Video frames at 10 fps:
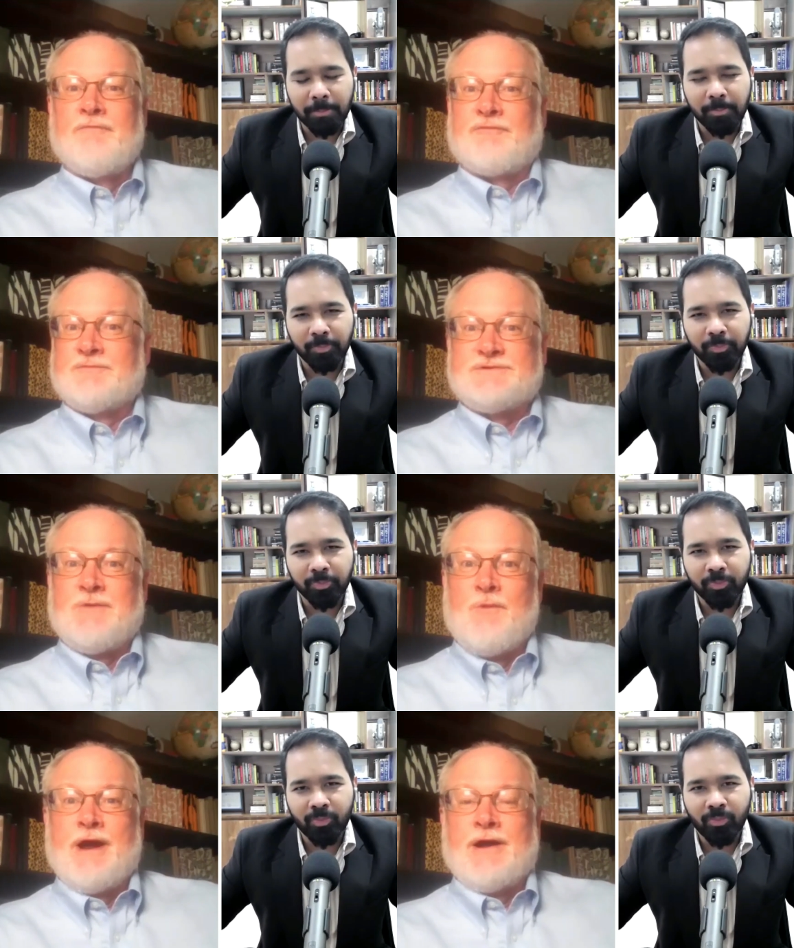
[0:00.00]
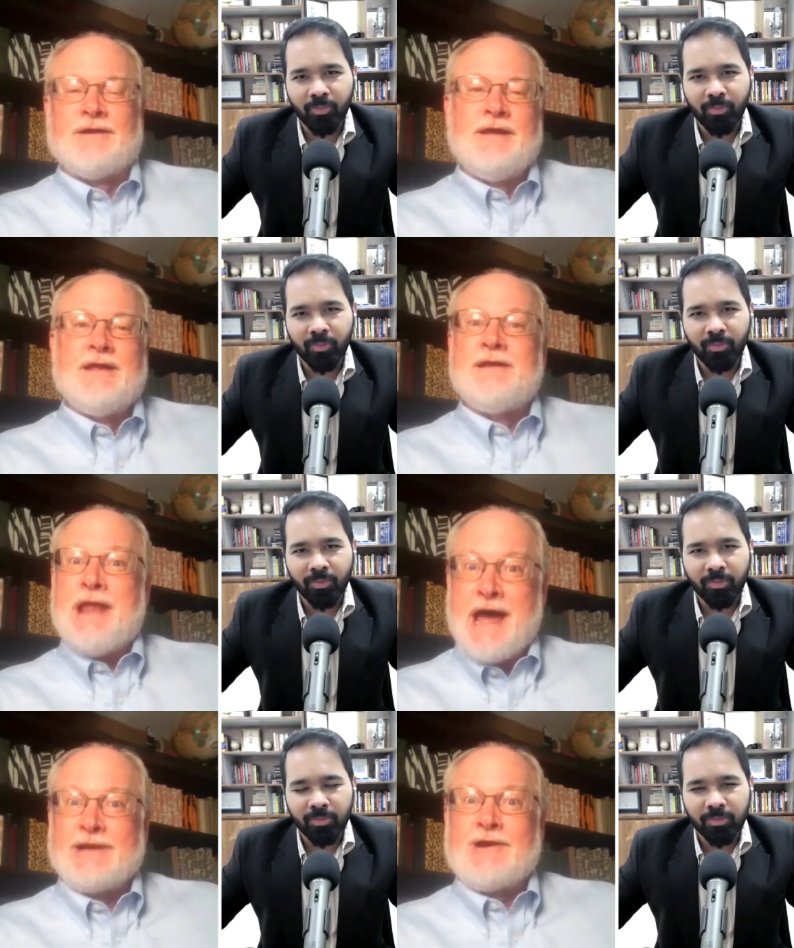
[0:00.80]
Speaker 1: from somewhere,
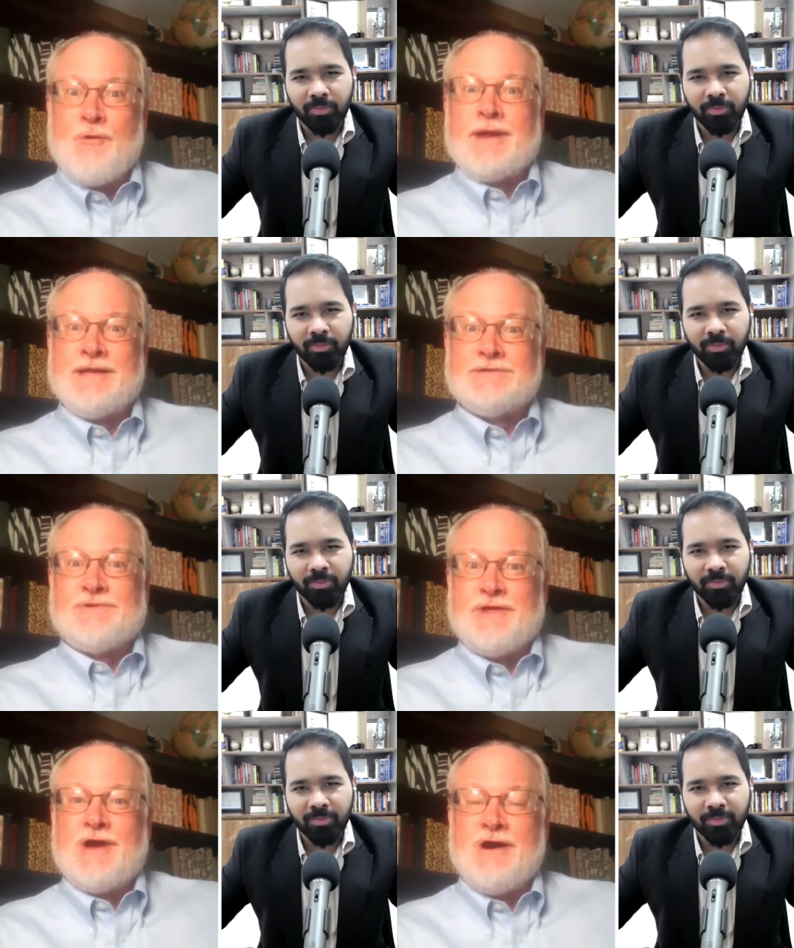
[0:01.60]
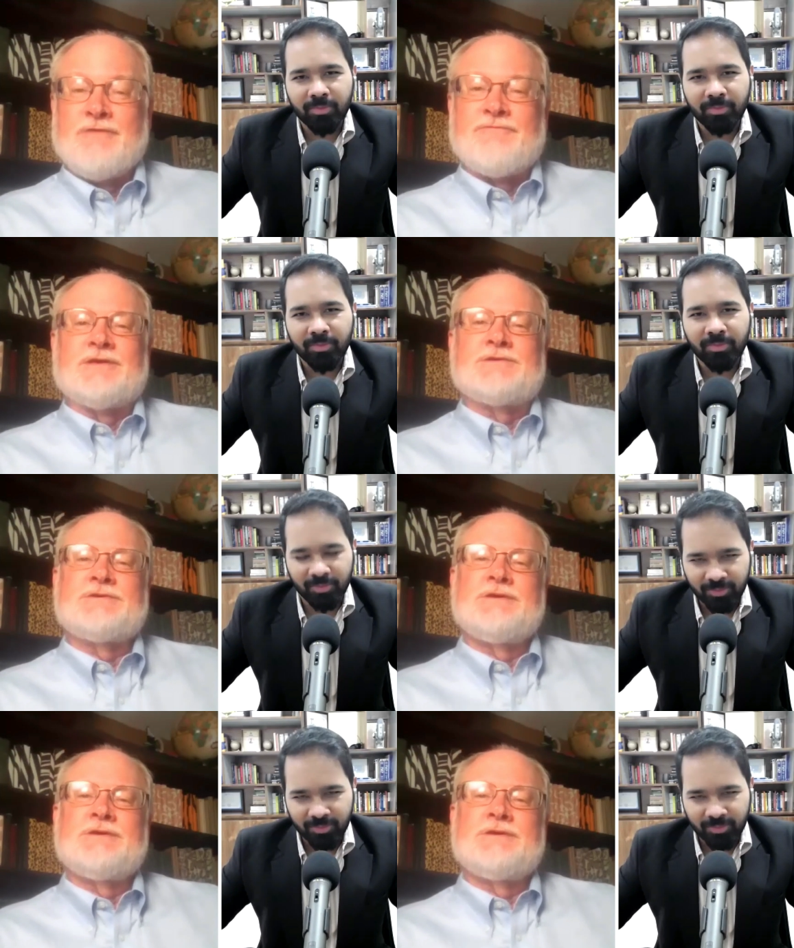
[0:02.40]
not going into the office.